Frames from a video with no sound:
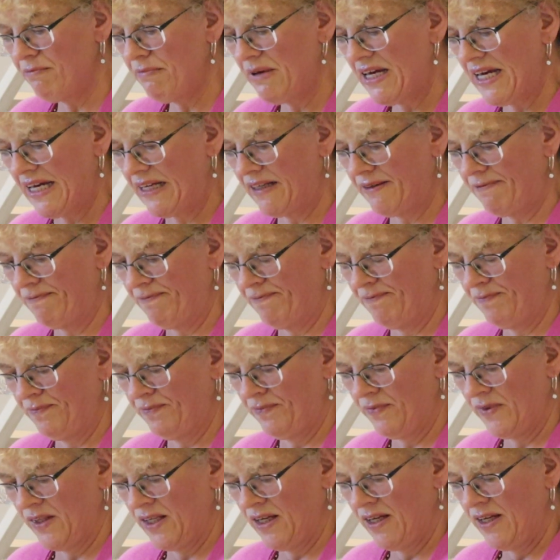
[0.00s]
the man.
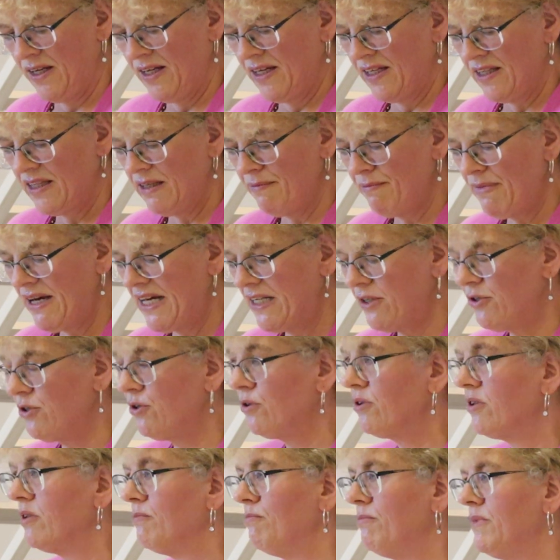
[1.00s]
The man
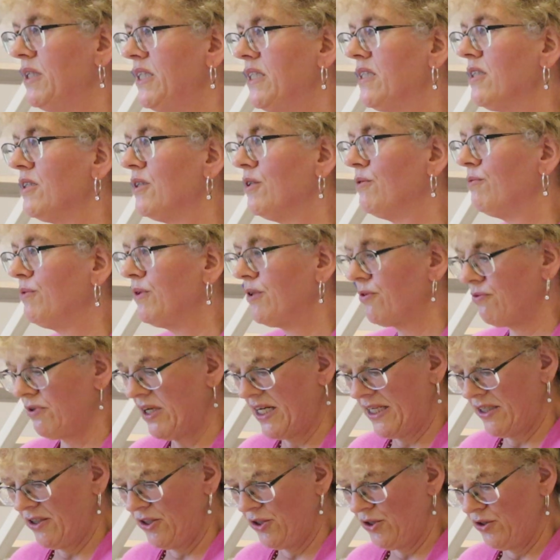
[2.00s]
took the meat with
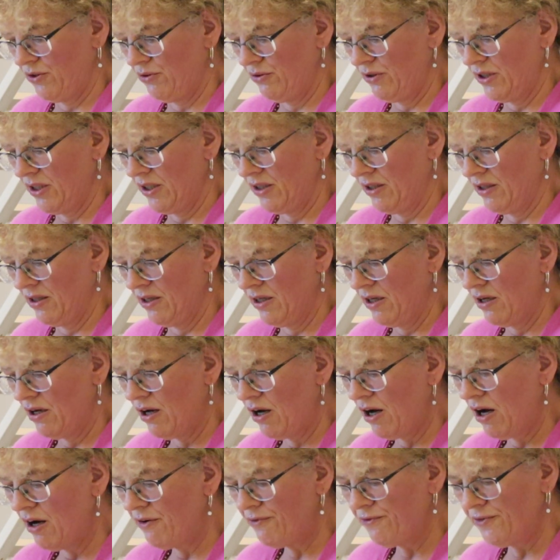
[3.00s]
gratitude,
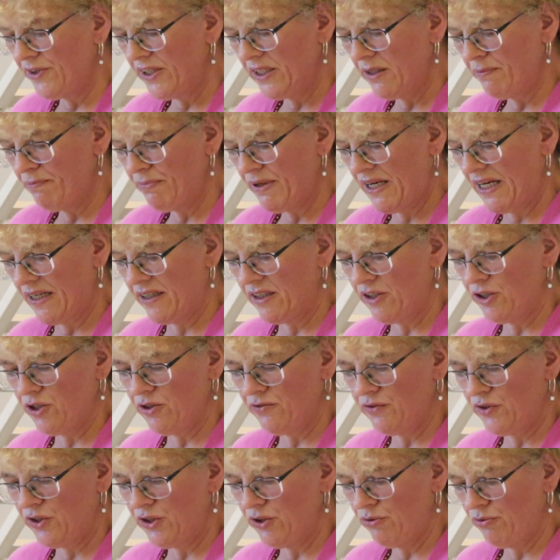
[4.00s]
offering a package
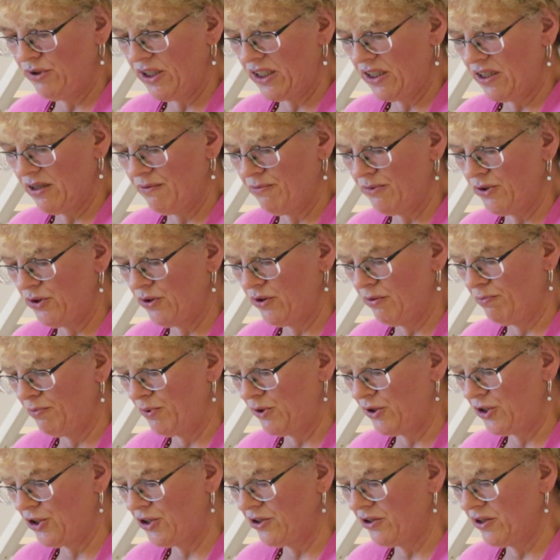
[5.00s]
of chewing gum to the
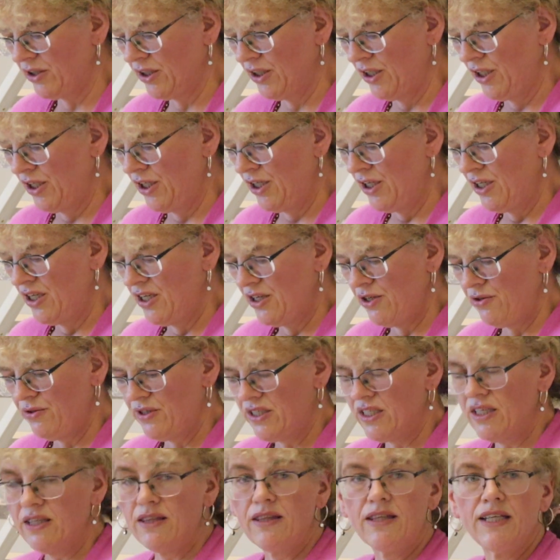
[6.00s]
butcher, who
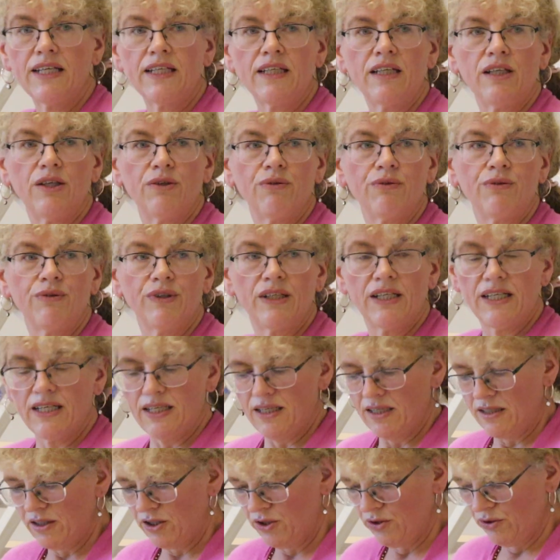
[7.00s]
said thank you
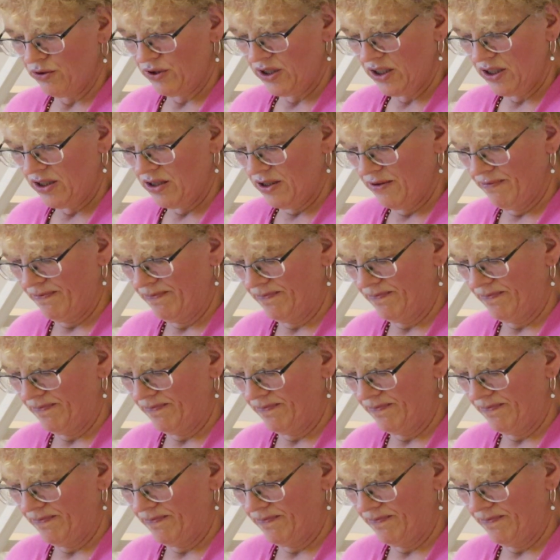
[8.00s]
and took it.